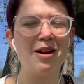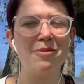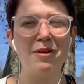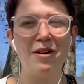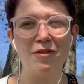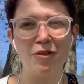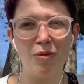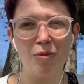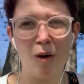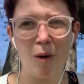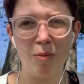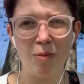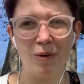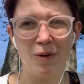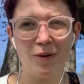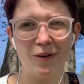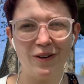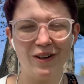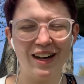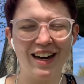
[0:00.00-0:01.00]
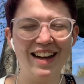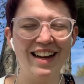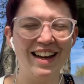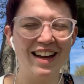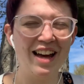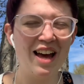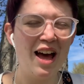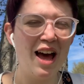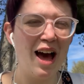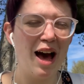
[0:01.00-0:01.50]
a bit of a wobble,
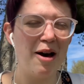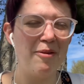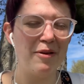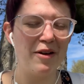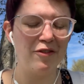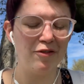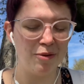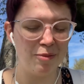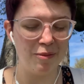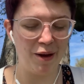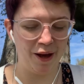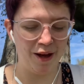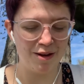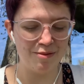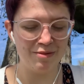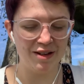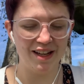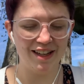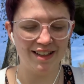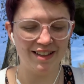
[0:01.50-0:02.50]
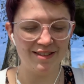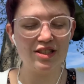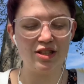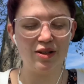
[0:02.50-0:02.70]
a bit of a moment.